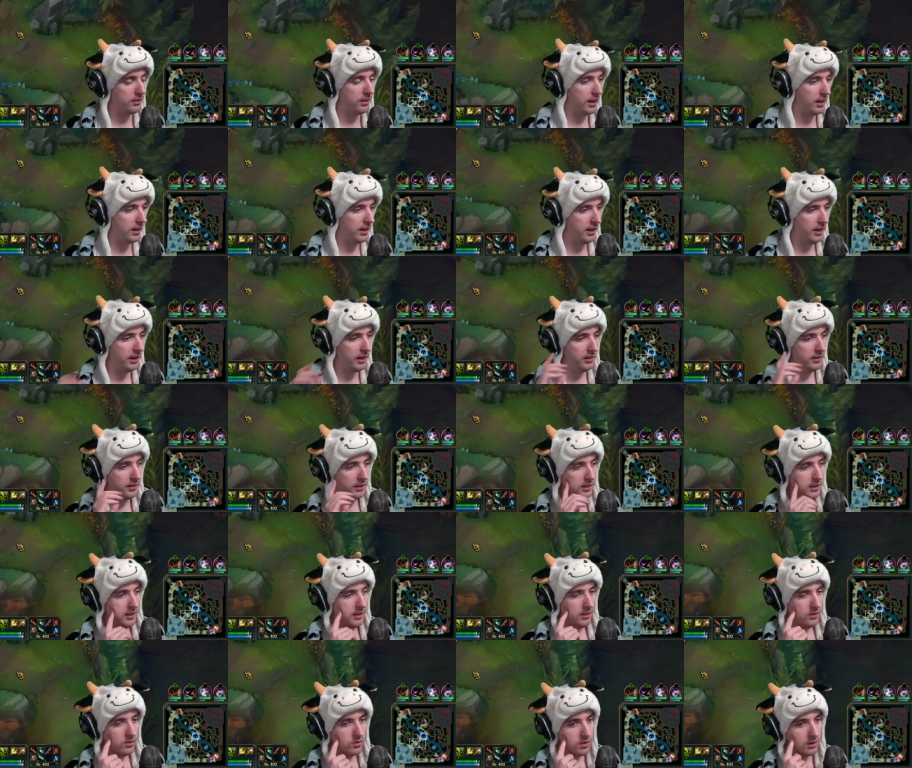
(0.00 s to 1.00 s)
that, uh,
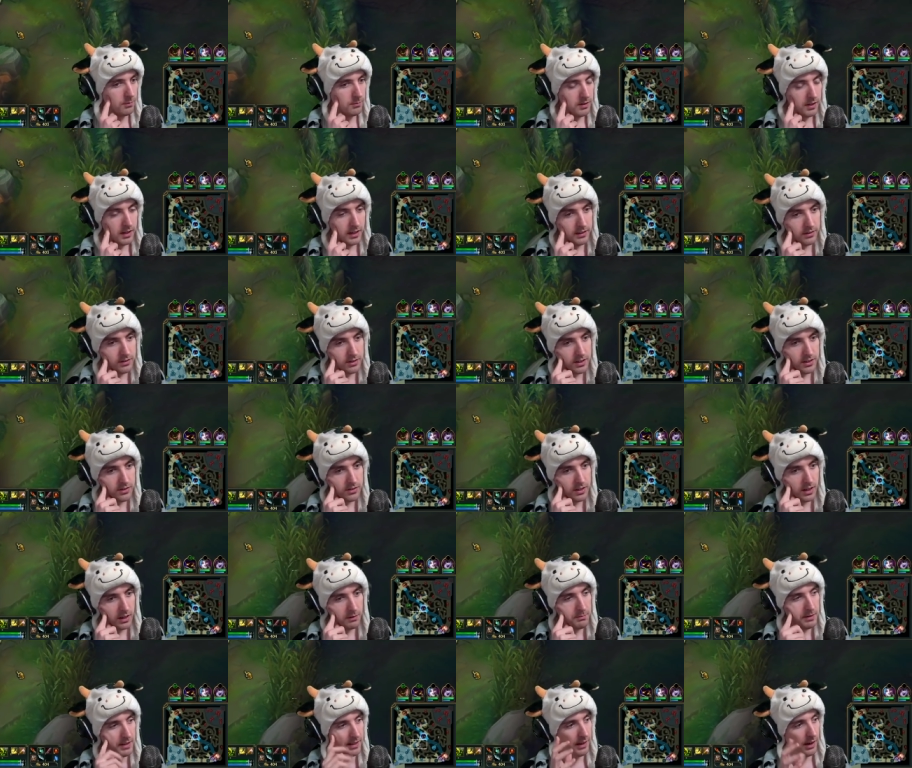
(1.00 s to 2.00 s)
something had
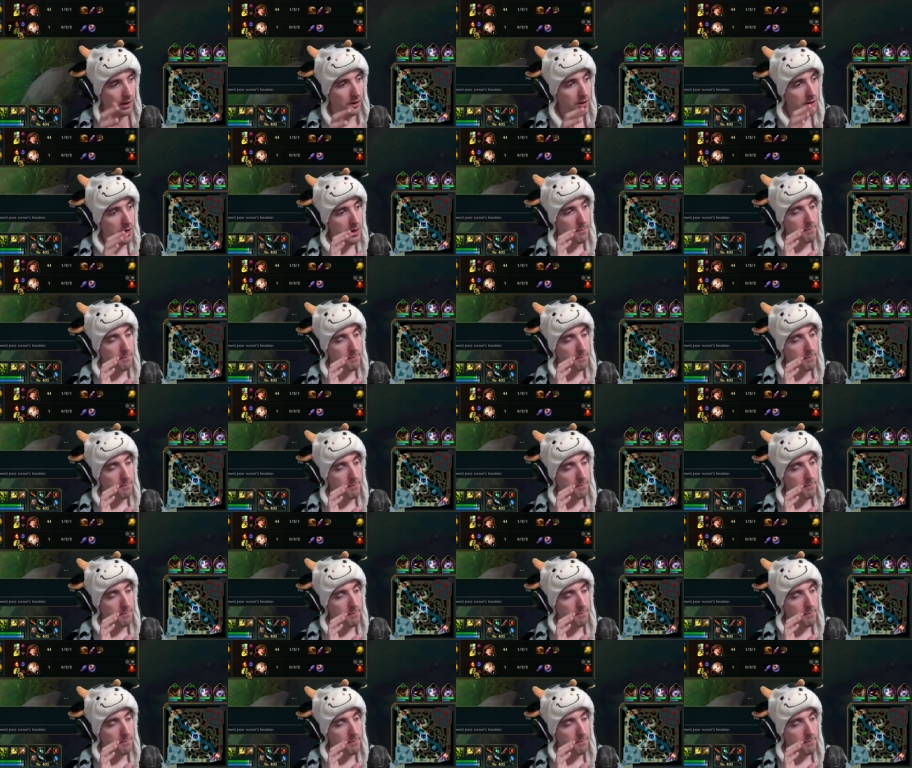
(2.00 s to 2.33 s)
CC'd me there.